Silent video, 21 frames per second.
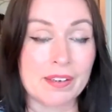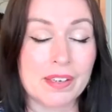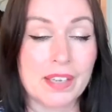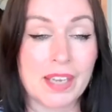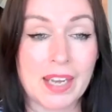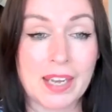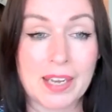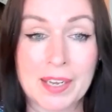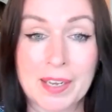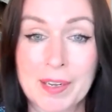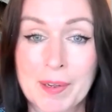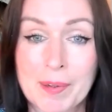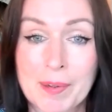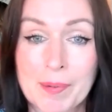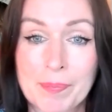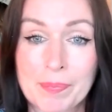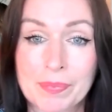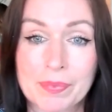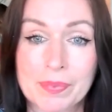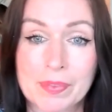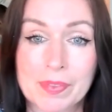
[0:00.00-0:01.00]

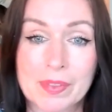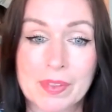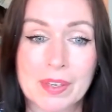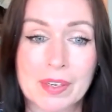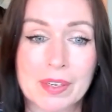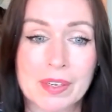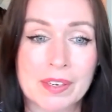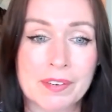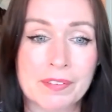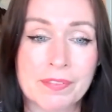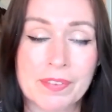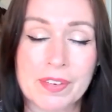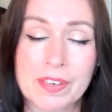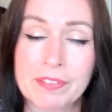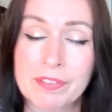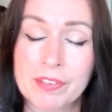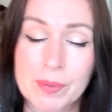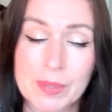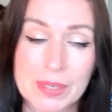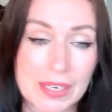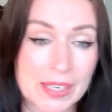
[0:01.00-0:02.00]

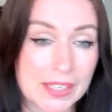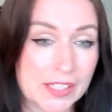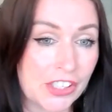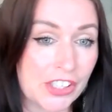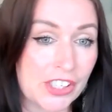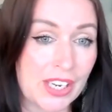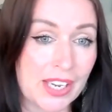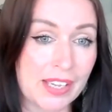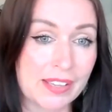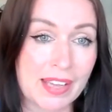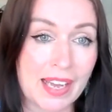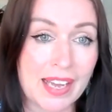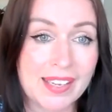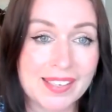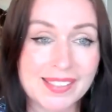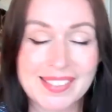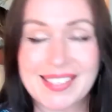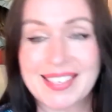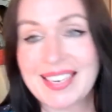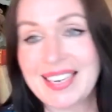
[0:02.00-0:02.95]
If you would like to share that